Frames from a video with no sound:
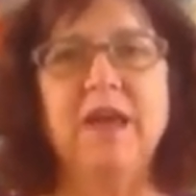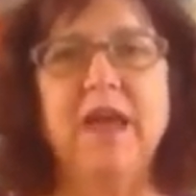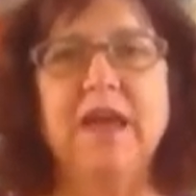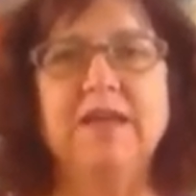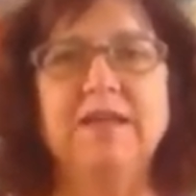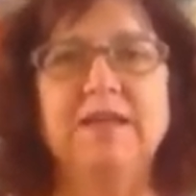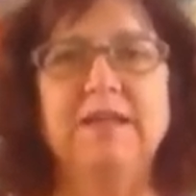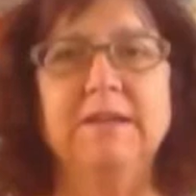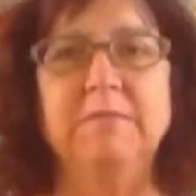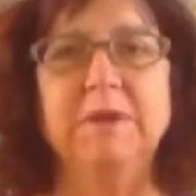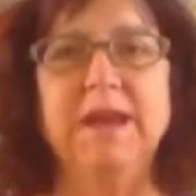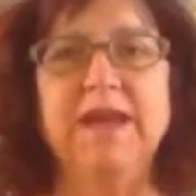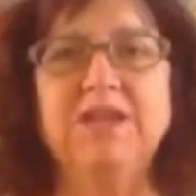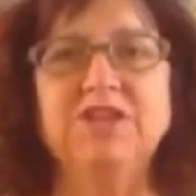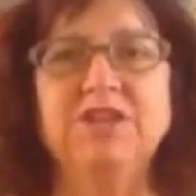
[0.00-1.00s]
and
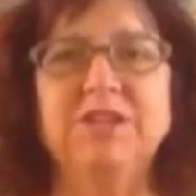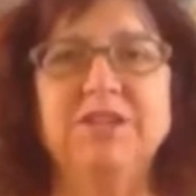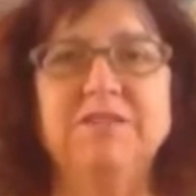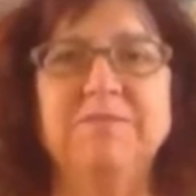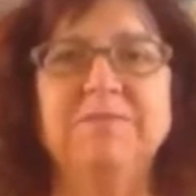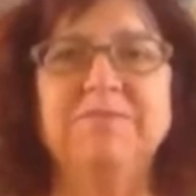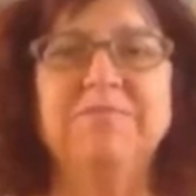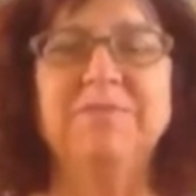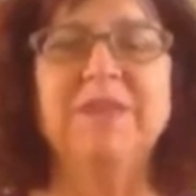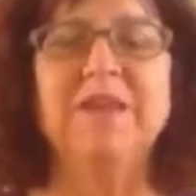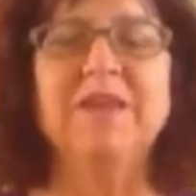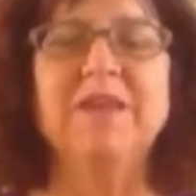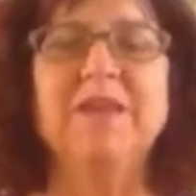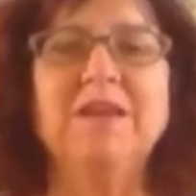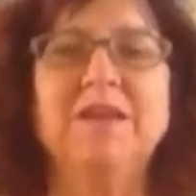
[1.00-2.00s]
elimination.
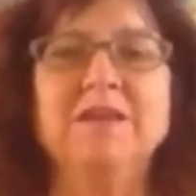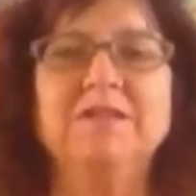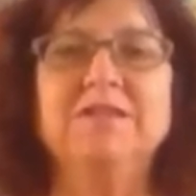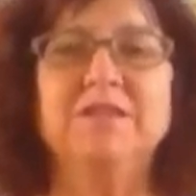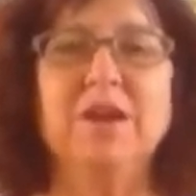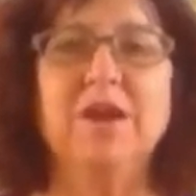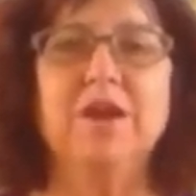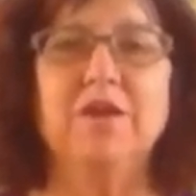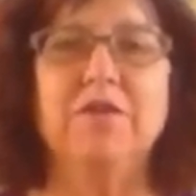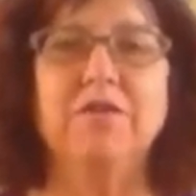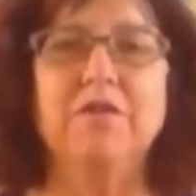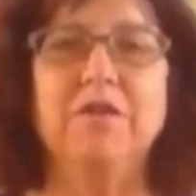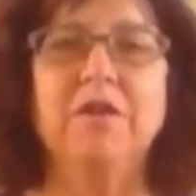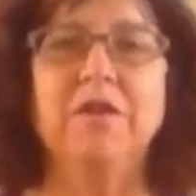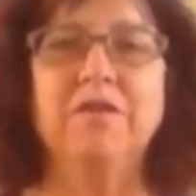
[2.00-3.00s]
So,
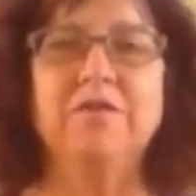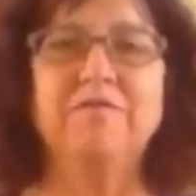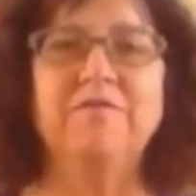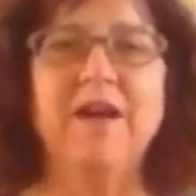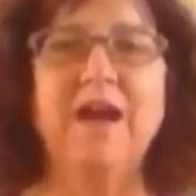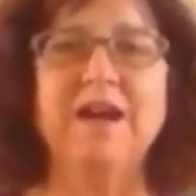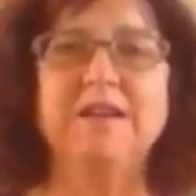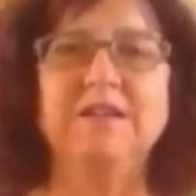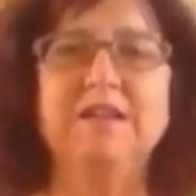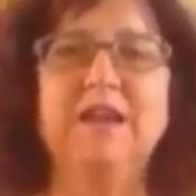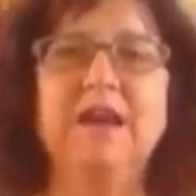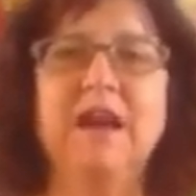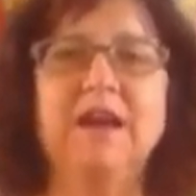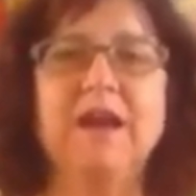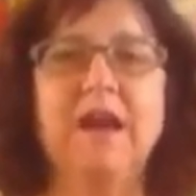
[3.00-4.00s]
find
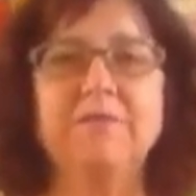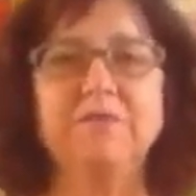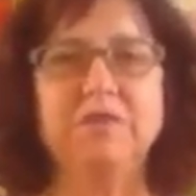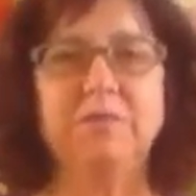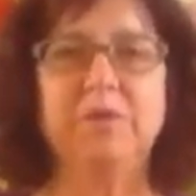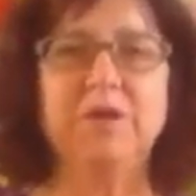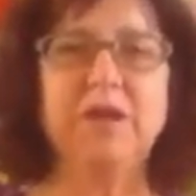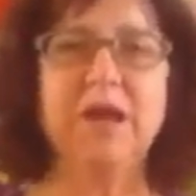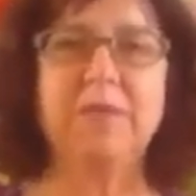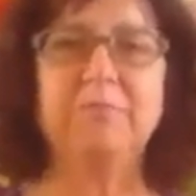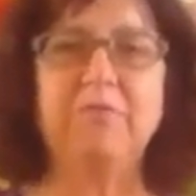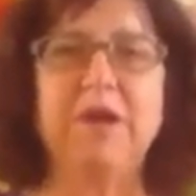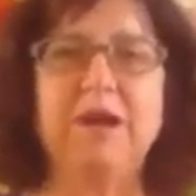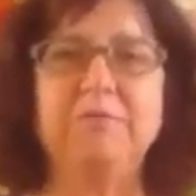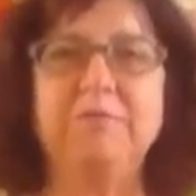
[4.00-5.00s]
comfortable
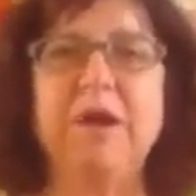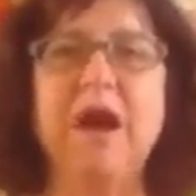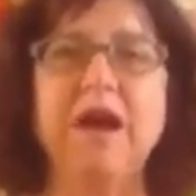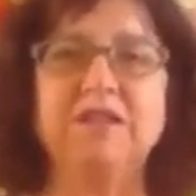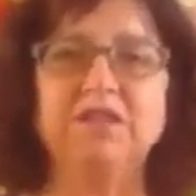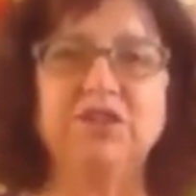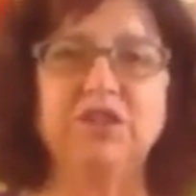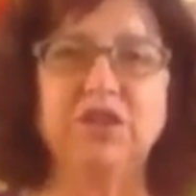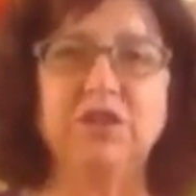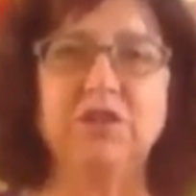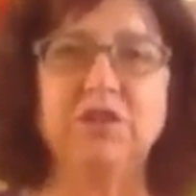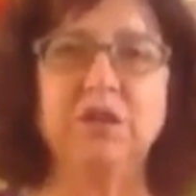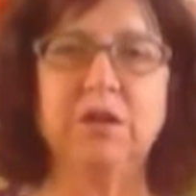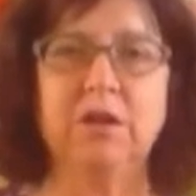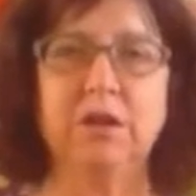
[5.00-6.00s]
upright posture.
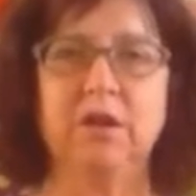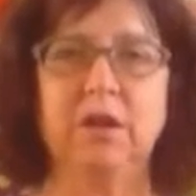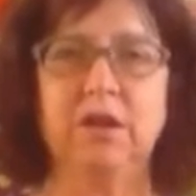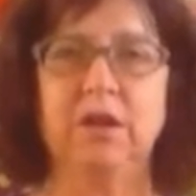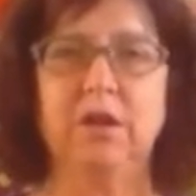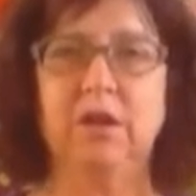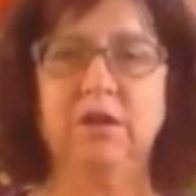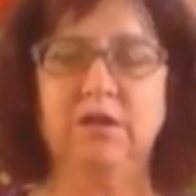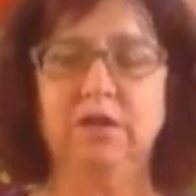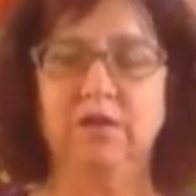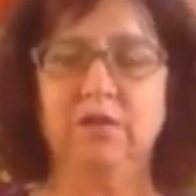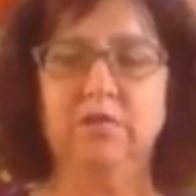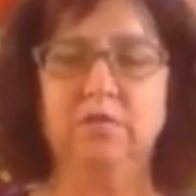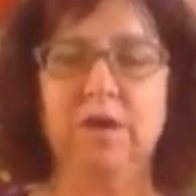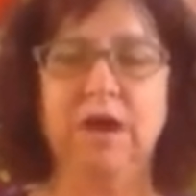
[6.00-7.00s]

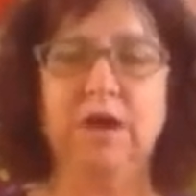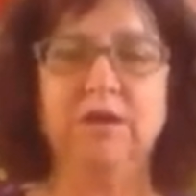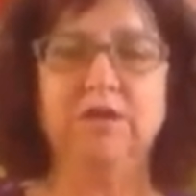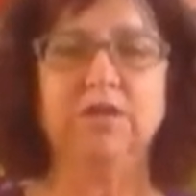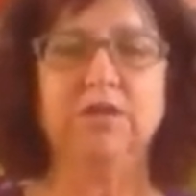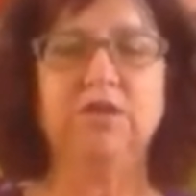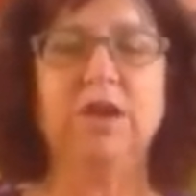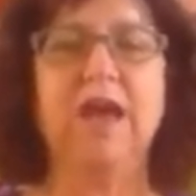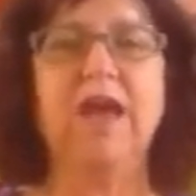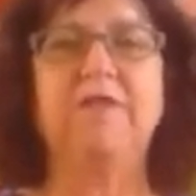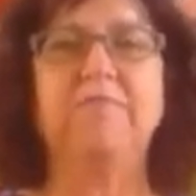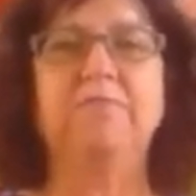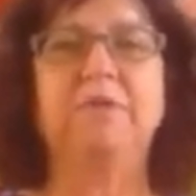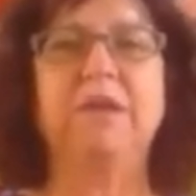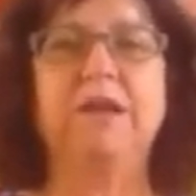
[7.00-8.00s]
You'll want to
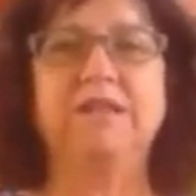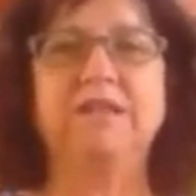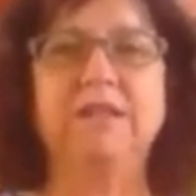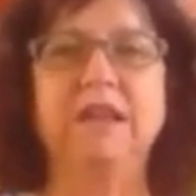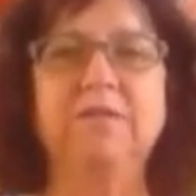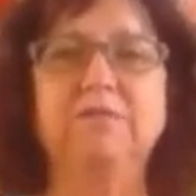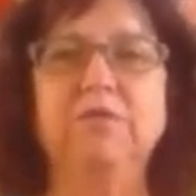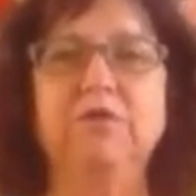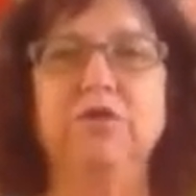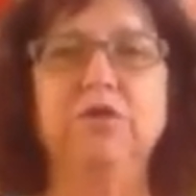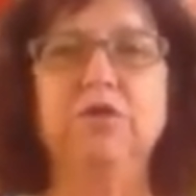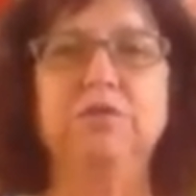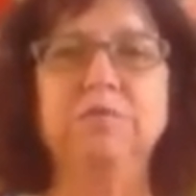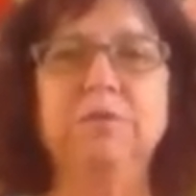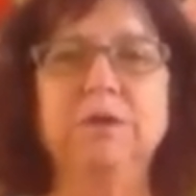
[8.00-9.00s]
have plenty of
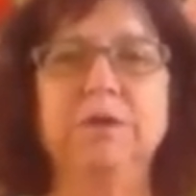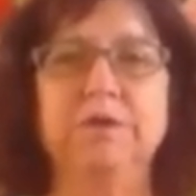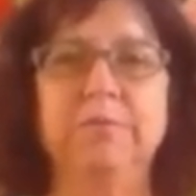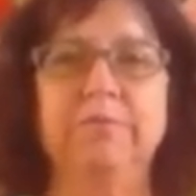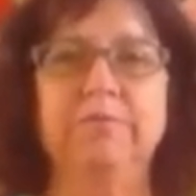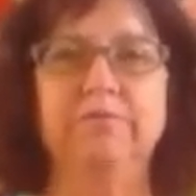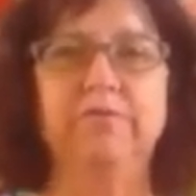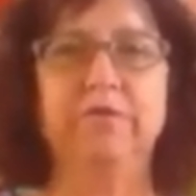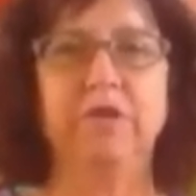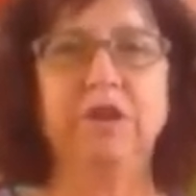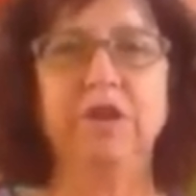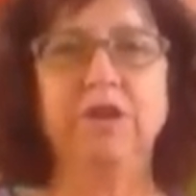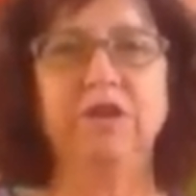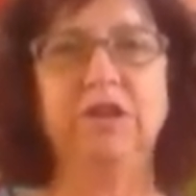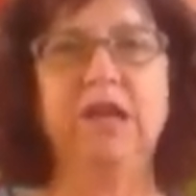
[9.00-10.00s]
room for
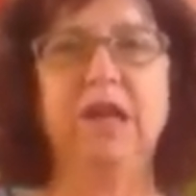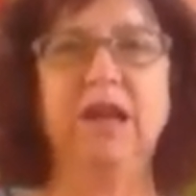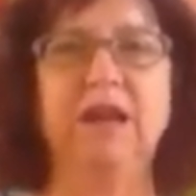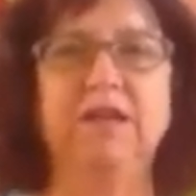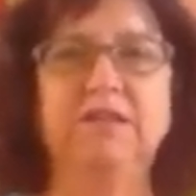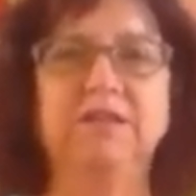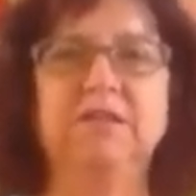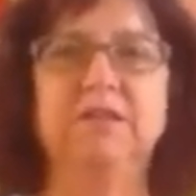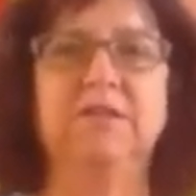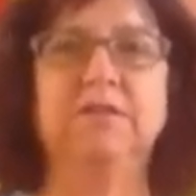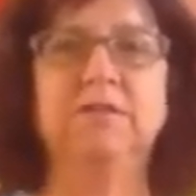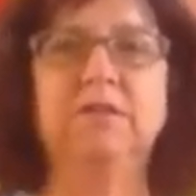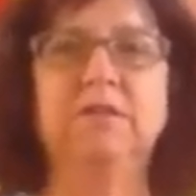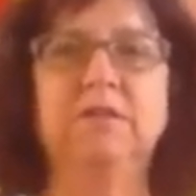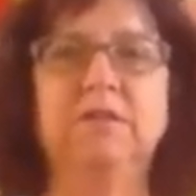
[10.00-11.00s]
your lungs.
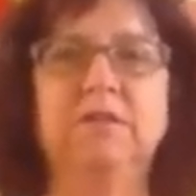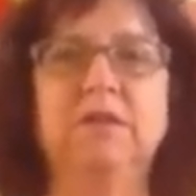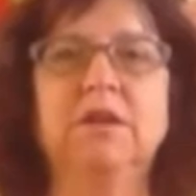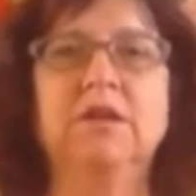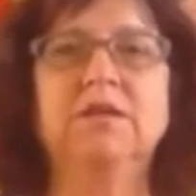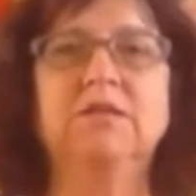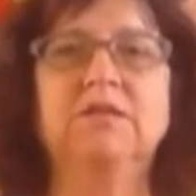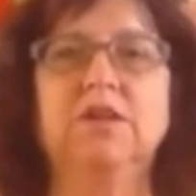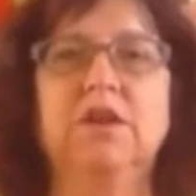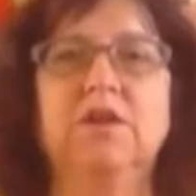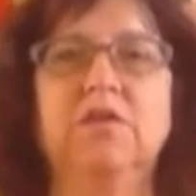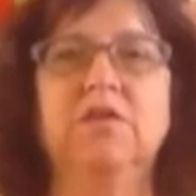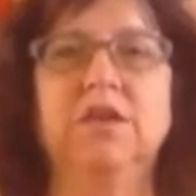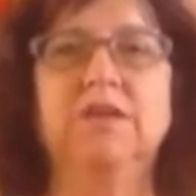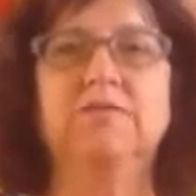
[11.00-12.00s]

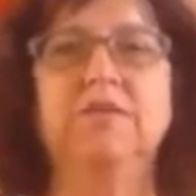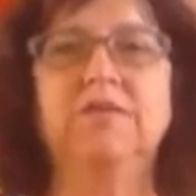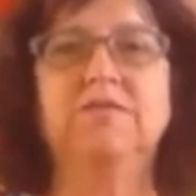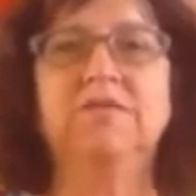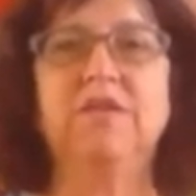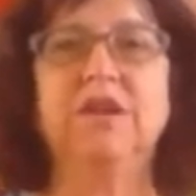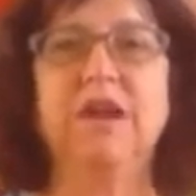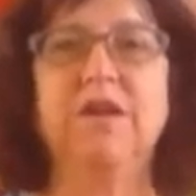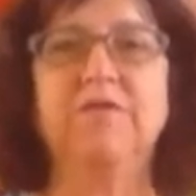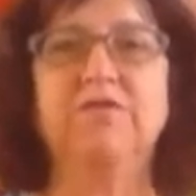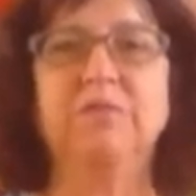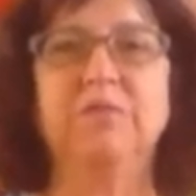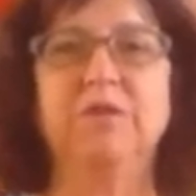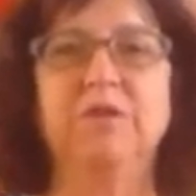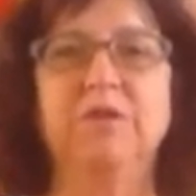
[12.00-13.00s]
So if you feel
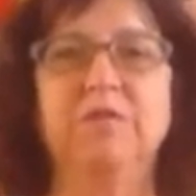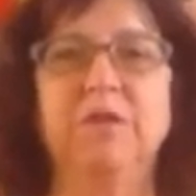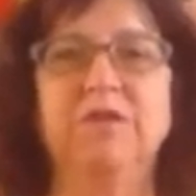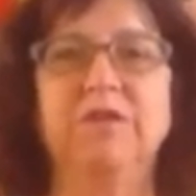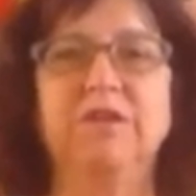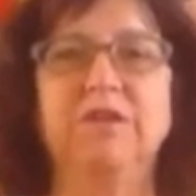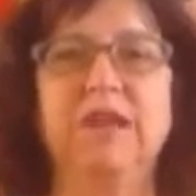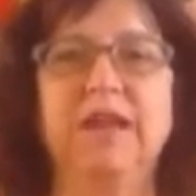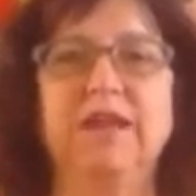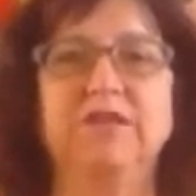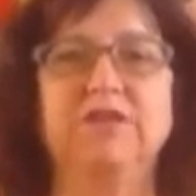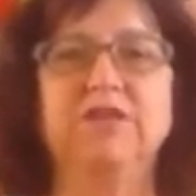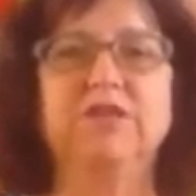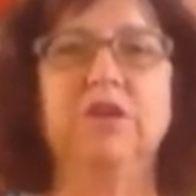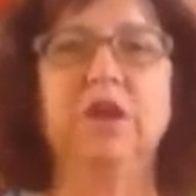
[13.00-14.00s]
comfortable with your
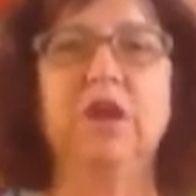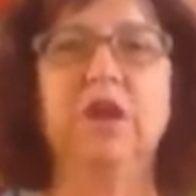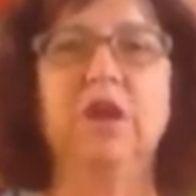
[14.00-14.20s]
legs